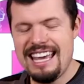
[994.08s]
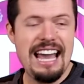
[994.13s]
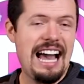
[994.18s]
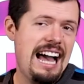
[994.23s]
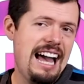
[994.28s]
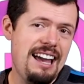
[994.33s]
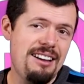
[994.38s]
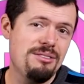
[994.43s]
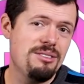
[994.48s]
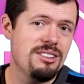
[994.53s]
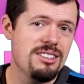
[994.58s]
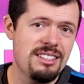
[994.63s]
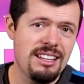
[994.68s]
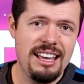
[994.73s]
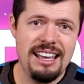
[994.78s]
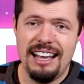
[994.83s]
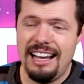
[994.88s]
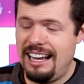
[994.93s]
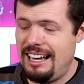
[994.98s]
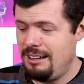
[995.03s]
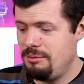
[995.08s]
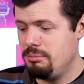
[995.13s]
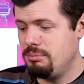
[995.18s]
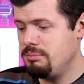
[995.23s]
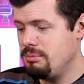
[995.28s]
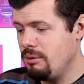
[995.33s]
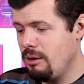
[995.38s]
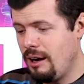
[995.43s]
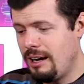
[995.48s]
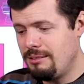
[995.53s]
I have to say, I
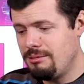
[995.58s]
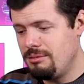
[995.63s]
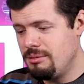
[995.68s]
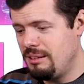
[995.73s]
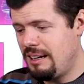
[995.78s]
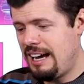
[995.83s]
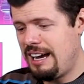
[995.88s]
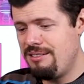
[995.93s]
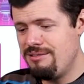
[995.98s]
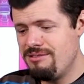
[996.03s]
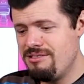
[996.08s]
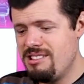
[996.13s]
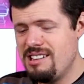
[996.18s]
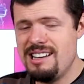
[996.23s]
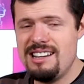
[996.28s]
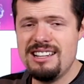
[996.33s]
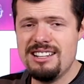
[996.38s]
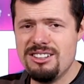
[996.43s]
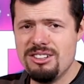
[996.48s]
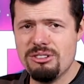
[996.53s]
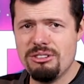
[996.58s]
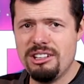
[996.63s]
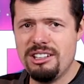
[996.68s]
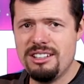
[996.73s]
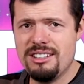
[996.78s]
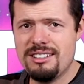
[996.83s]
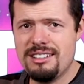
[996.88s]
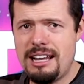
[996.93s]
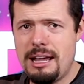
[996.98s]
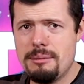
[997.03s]
have really enjoyed
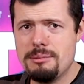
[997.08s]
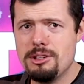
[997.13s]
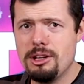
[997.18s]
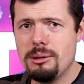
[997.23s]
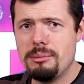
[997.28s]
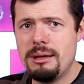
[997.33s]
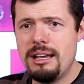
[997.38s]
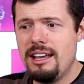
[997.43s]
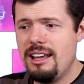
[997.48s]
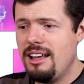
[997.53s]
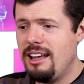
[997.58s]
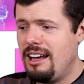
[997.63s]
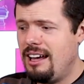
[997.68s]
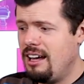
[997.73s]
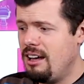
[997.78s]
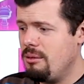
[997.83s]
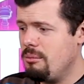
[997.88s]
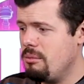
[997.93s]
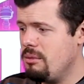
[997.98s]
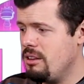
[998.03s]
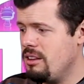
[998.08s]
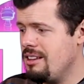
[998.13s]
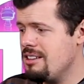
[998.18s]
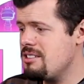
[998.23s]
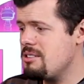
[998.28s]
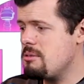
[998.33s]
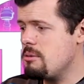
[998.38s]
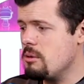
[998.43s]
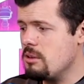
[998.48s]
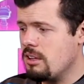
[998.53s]
this laptop.
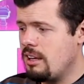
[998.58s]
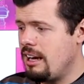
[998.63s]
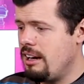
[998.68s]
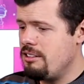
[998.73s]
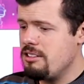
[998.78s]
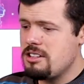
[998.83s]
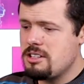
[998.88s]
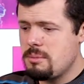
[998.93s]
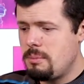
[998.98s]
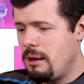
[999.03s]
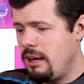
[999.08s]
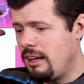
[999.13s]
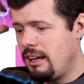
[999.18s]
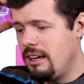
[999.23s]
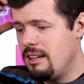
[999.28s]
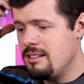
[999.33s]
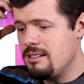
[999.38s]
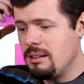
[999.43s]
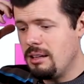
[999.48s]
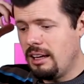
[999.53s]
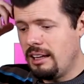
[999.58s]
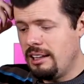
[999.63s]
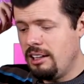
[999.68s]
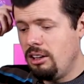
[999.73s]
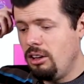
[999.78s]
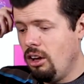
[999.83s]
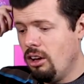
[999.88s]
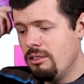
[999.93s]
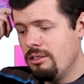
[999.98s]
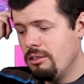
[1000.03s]
This current spec is a
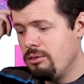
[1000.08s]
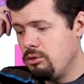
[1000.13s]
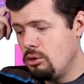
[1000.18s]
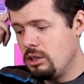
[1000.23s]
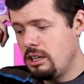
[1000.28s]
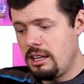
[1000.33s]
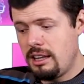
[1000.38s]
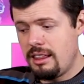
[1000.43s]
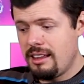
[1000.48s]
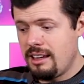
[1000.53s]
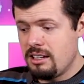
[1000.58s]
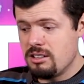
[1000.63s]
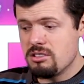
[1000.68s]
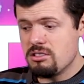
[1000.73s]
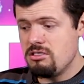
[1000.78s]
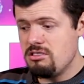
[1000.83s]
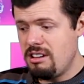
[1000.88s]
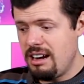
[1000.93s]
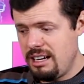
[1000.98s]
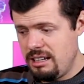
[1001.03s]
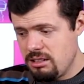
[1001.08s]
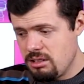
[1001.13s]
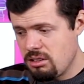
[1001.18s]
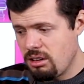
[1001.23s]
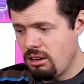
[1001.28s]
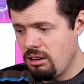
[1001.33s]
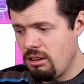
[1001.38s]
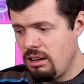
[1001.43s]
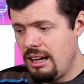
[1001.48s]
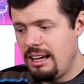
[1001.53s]
little over 40,000 Rand,
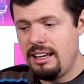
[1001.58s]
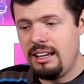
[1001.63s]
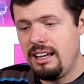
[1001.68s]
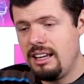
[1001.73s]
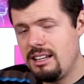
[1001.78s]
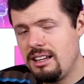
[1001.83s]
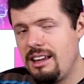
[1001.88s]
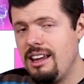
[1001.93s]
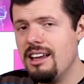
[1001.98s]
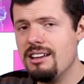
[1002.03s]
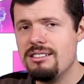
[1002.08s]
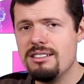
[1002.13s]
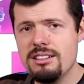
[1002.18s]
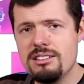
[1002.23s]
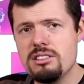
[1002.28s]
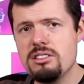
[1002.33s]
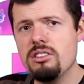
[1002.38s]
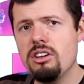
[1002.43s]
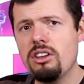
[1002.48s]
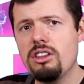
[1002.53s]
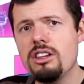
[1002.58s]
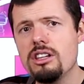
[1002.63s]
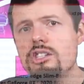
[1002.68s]
so yes, it's not